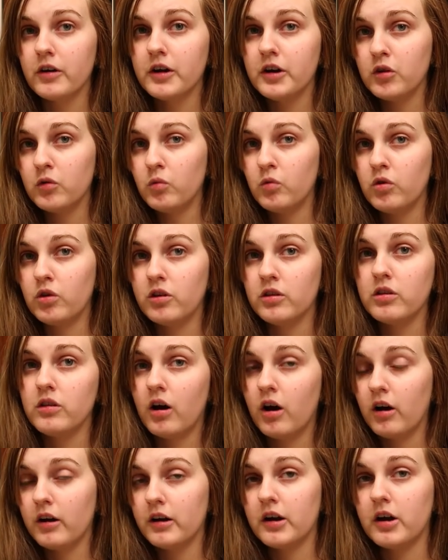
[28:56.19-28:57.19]
it will
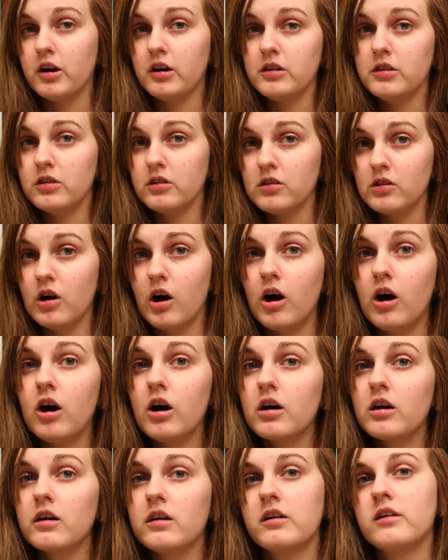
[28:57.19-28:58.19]
not
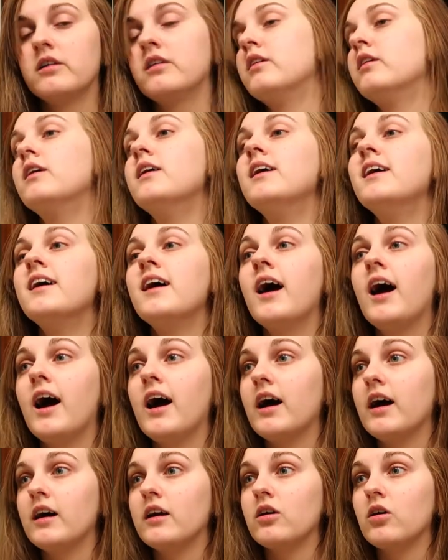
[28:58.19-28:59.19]
unlock
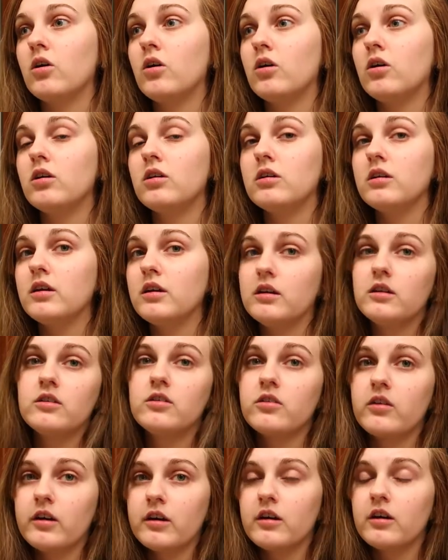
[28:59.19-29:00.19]
at all, and it's,
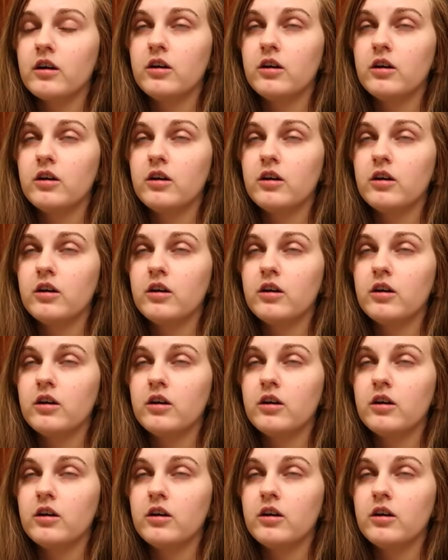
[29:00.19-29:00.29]
like,